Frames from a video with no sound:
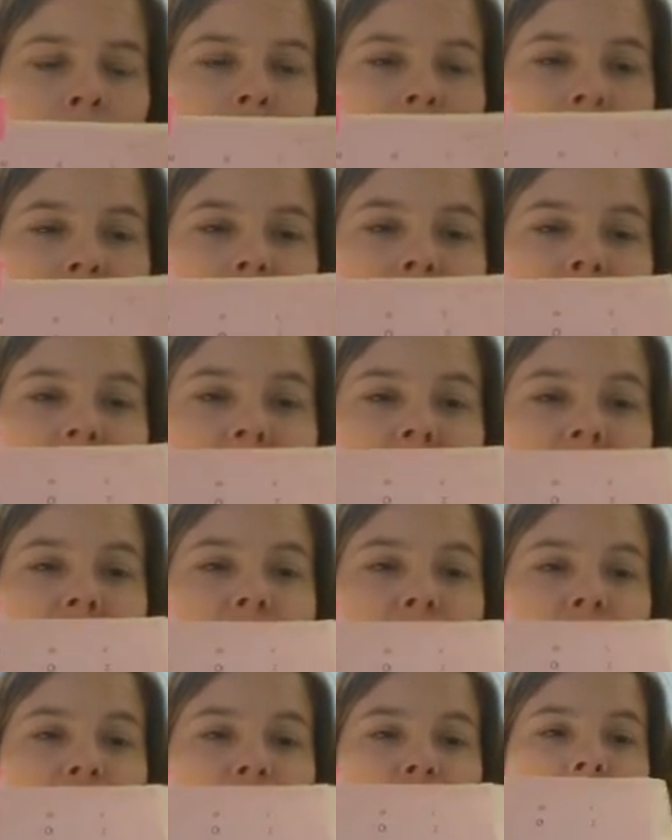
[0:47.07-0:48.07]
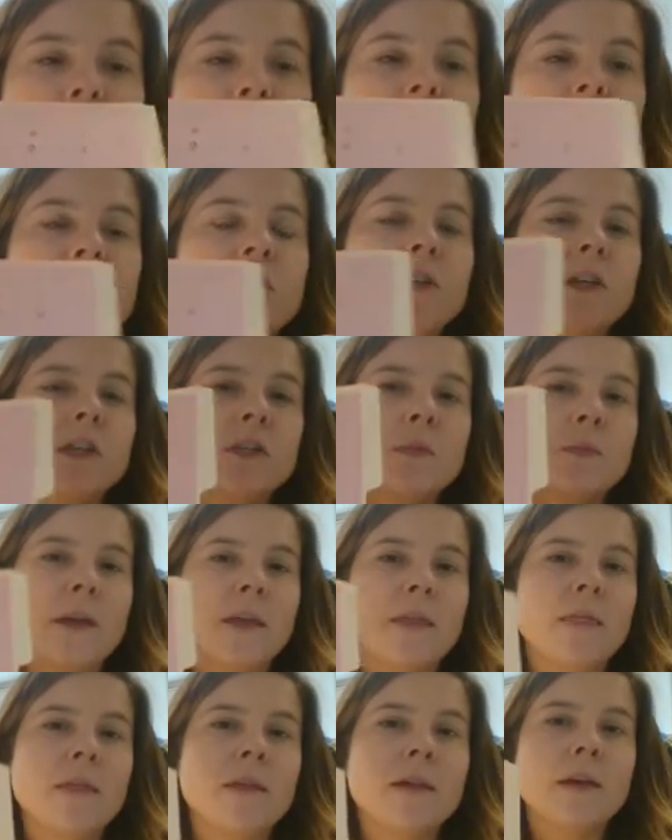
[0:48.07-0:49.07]
And then the first page starts
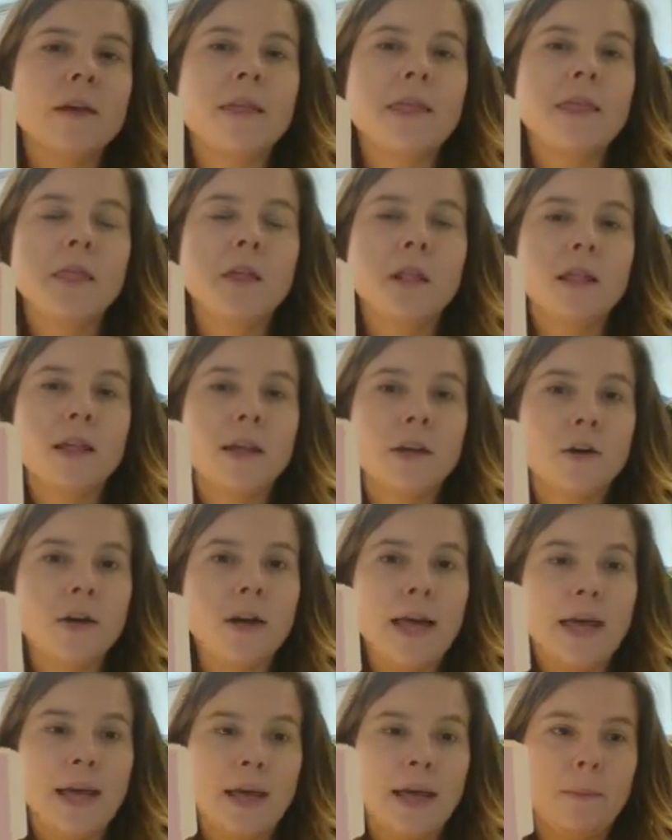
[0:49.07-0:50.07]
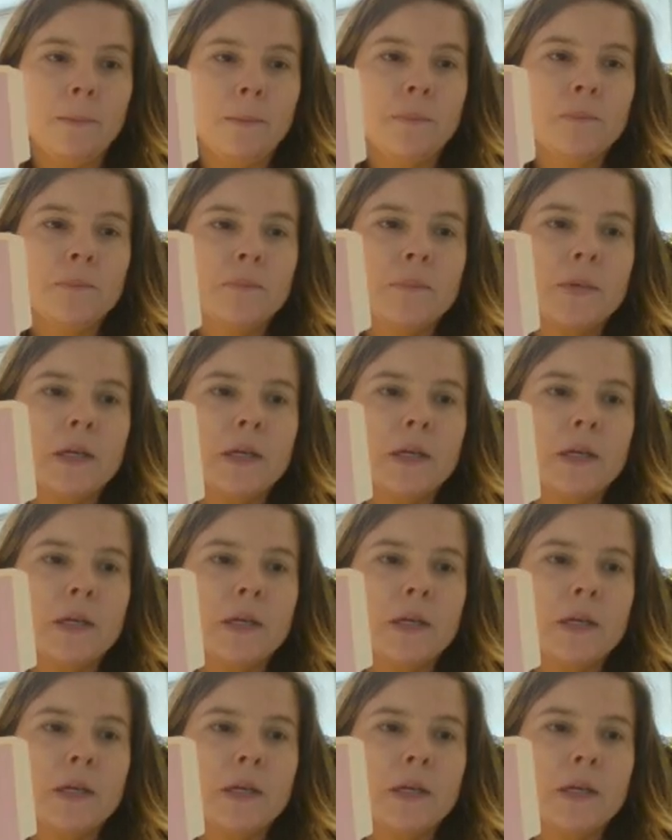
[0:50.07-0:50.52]
with the letter M,